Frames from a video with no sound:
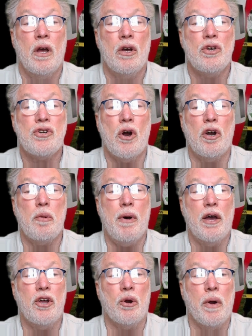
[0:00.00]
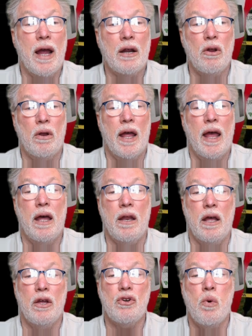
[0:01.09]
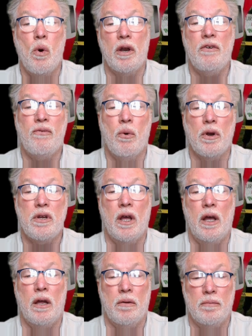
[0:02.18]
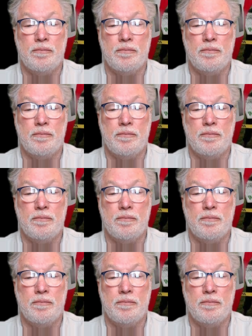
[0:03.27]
started by Urangoland in twenty fourteen.